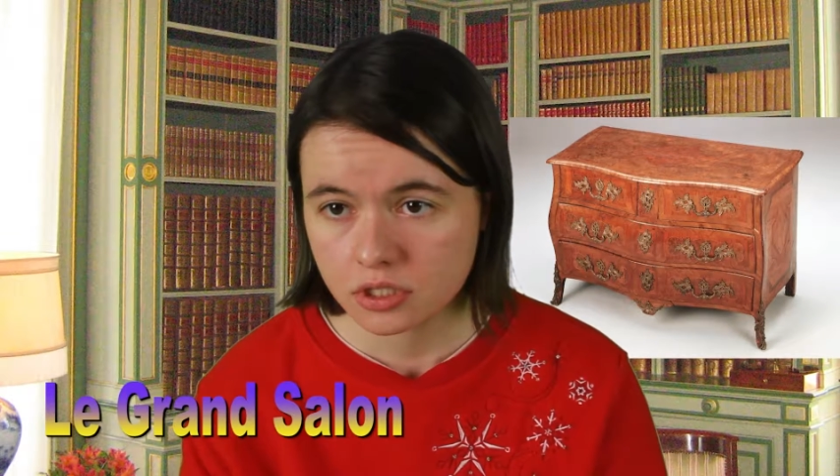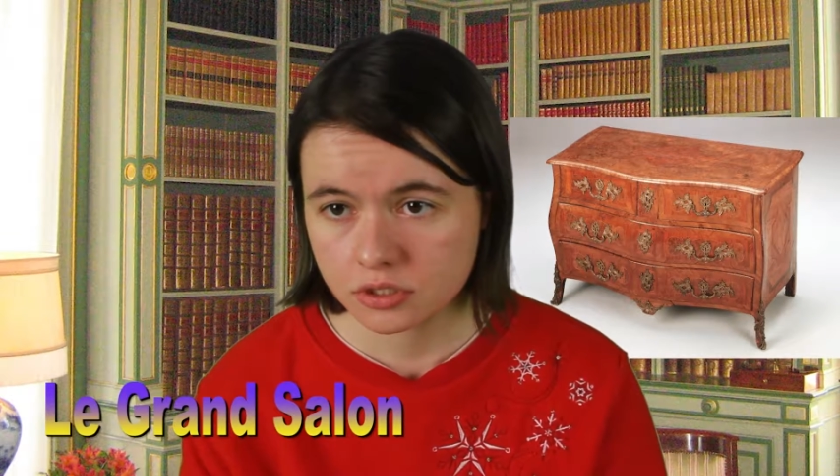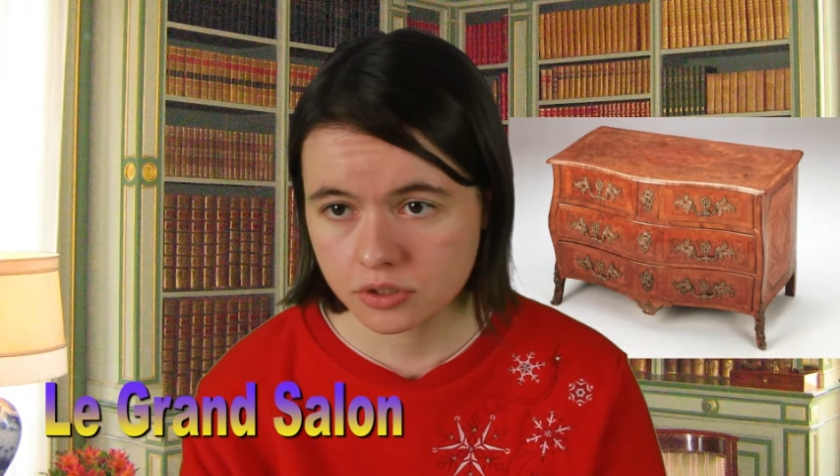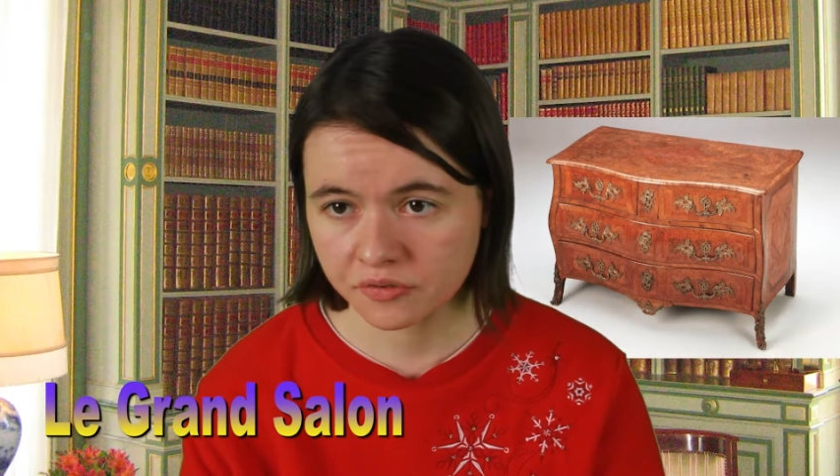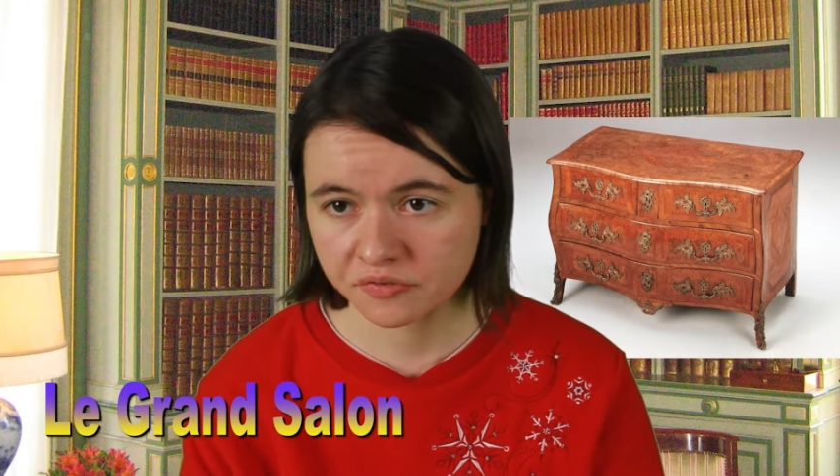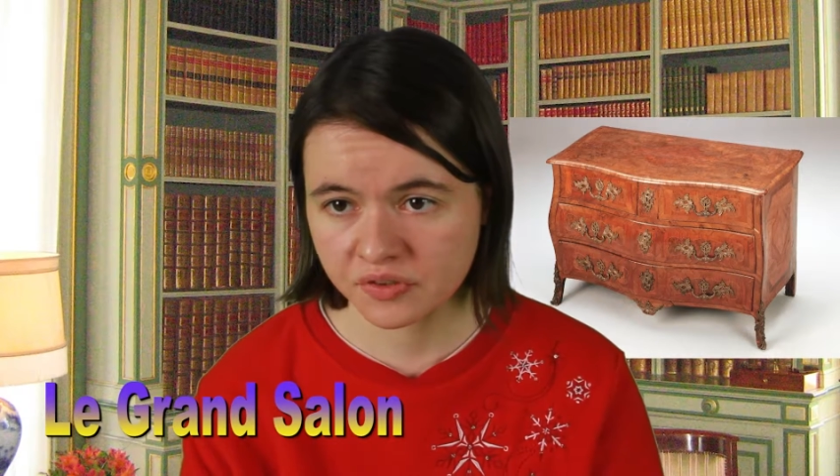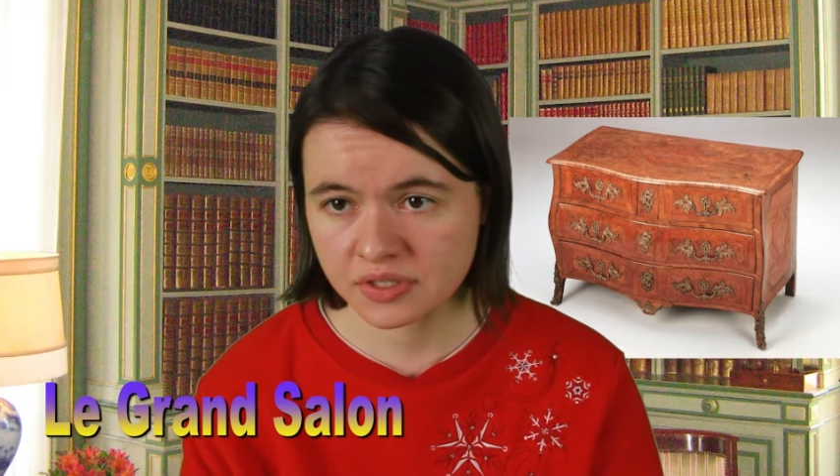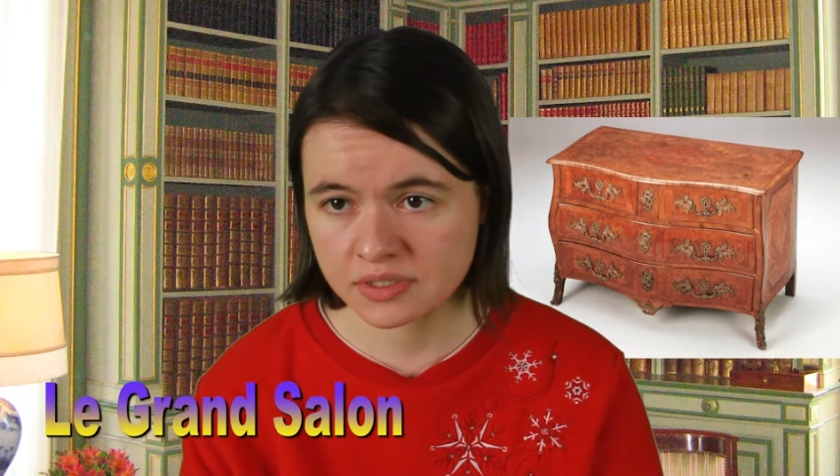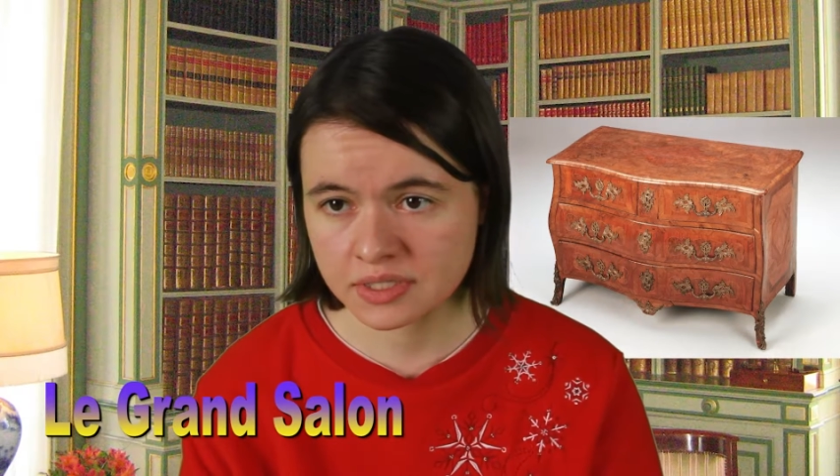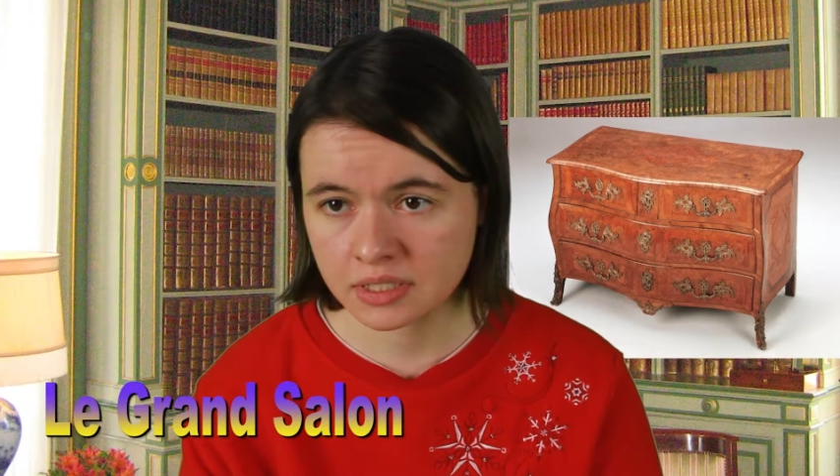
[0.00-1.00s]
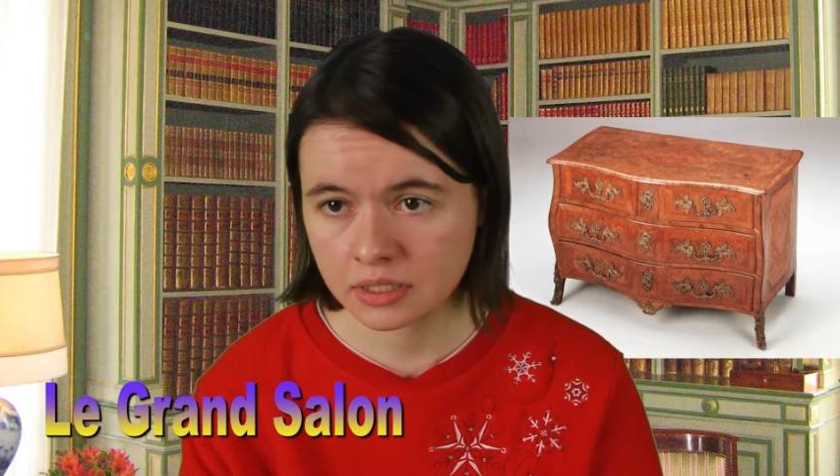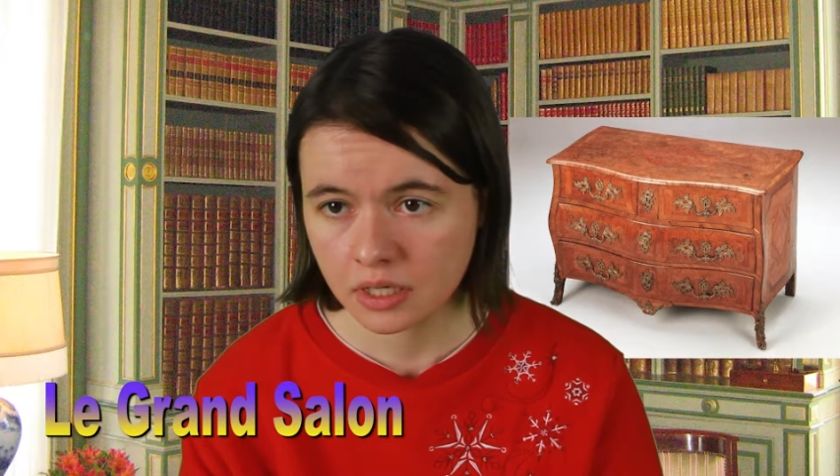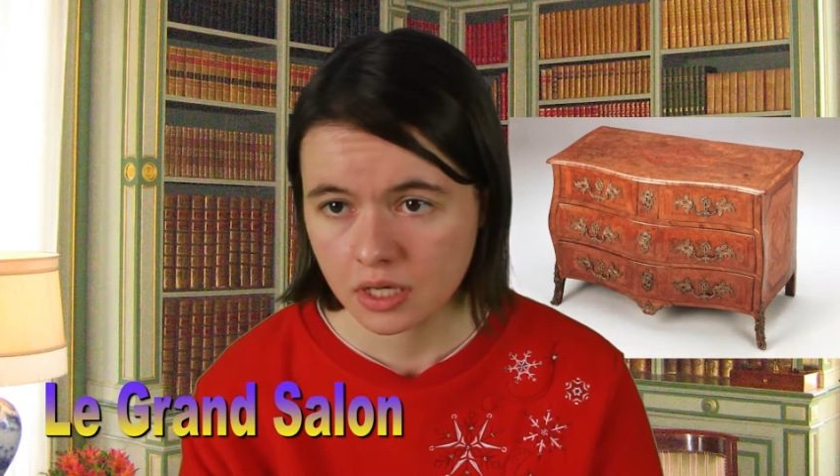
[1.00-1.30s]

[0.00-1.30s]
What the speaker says: sofas, and